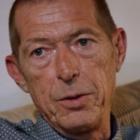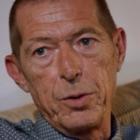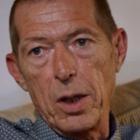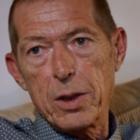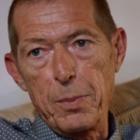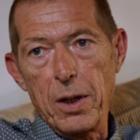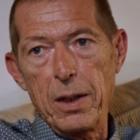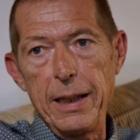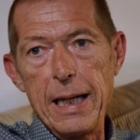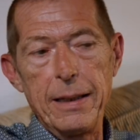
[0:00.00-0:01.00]
drug
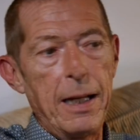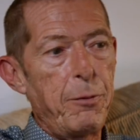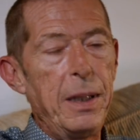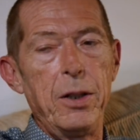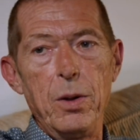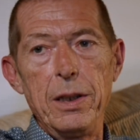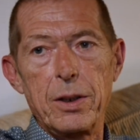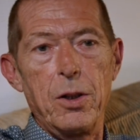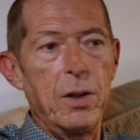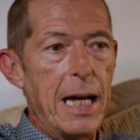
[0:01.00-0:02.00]
smuggling, and they've been doing
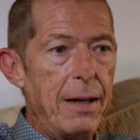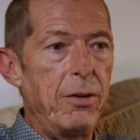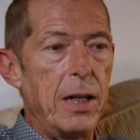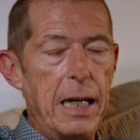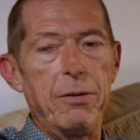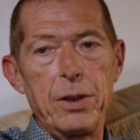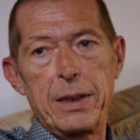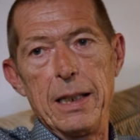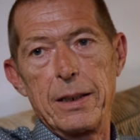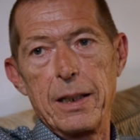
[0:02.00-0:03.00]
so ever
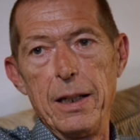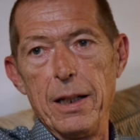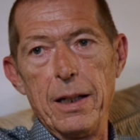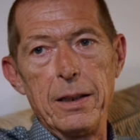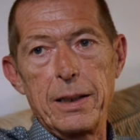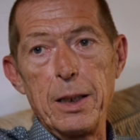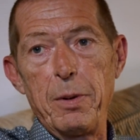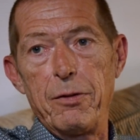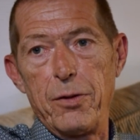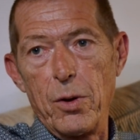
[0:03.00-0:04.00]
since
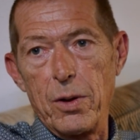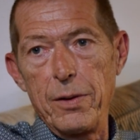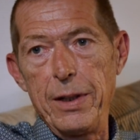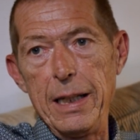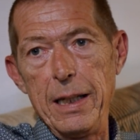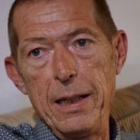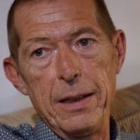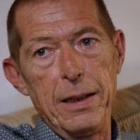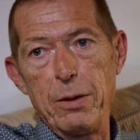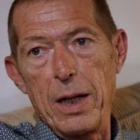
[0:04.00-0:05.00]
before
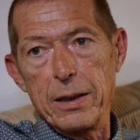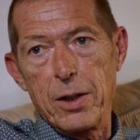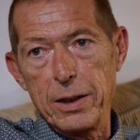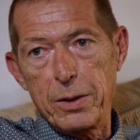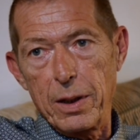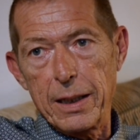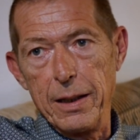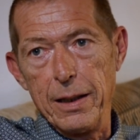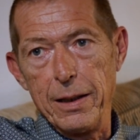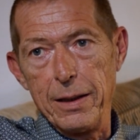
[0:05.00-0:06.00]
the Iran-Contra
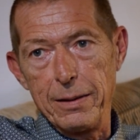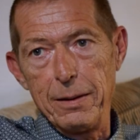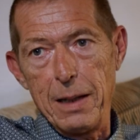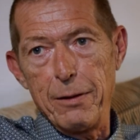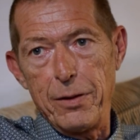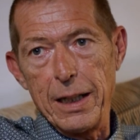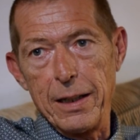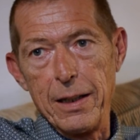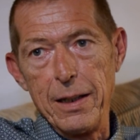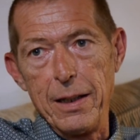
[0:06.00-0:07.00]

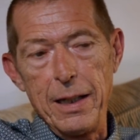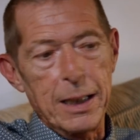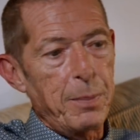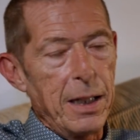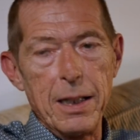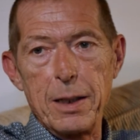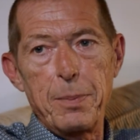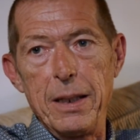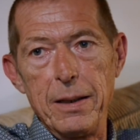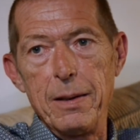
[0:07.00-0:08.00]
affair. It's
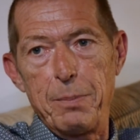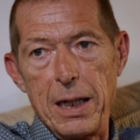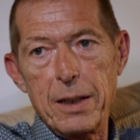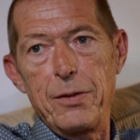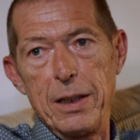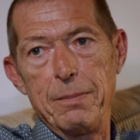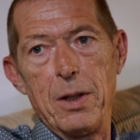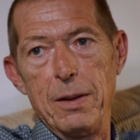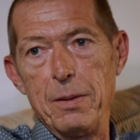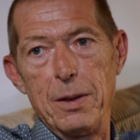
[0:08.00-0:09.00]
been part of the
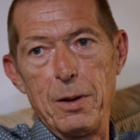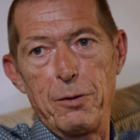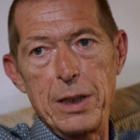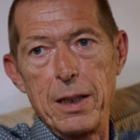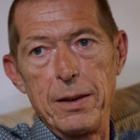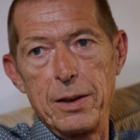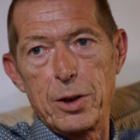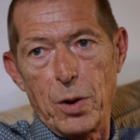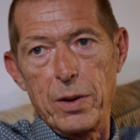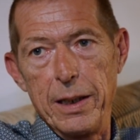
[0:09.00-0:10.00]
official
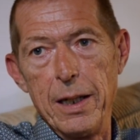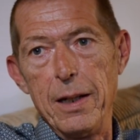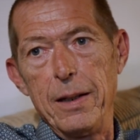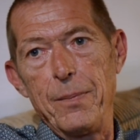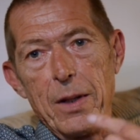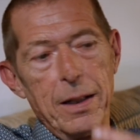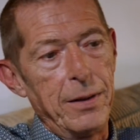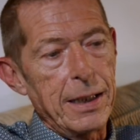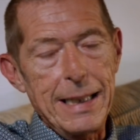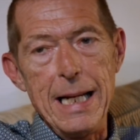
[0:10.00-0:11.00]
story.
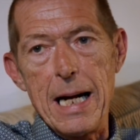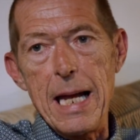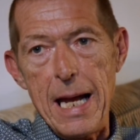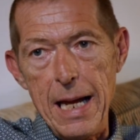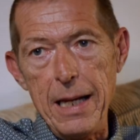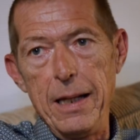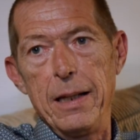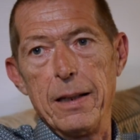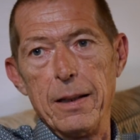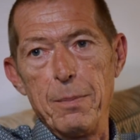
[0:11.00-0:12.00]
The
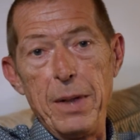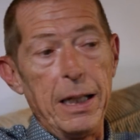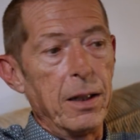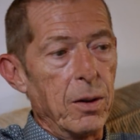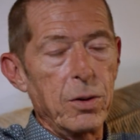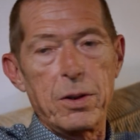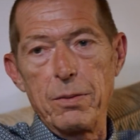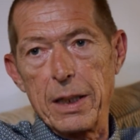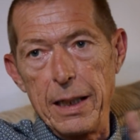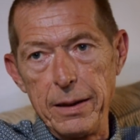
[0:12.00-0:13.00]
CIA, meaning also
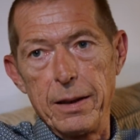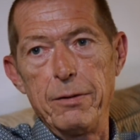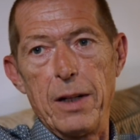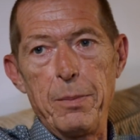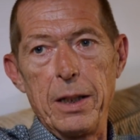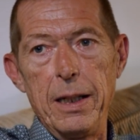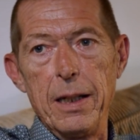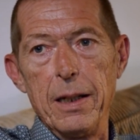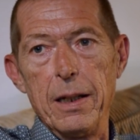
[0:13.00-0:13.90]
the Clinton family,